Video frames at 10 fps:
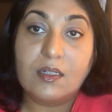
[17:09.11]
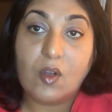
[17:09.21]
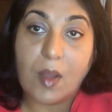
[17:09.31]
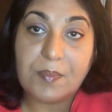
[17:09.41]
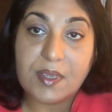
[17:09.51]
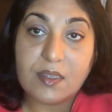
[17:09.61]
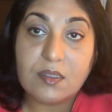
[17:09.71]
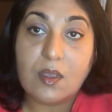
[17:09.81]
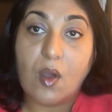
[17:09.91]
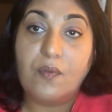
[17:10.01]

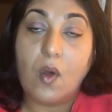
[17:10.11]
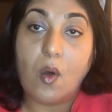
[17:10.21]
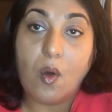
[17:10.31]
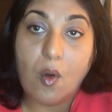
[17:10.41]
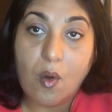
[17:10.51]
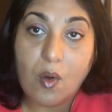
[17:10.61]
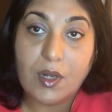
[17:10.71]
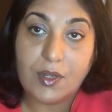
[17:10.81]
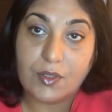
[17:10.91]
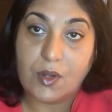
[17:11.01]
copies of all your